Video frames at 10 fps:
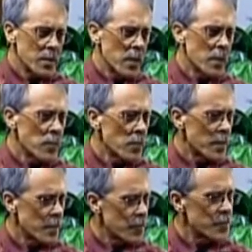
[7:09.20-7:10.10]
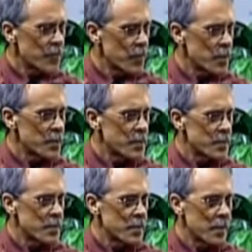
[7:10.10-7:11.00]
Not only those
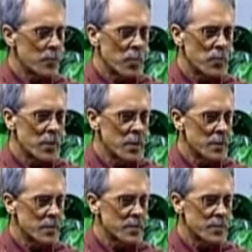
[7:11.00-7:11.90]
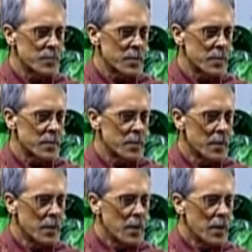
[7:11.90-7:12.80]
friends at Bowman Hills, but
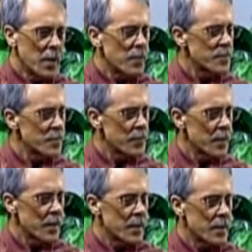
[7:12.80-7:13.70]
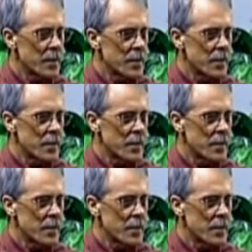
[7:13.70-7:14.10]
also had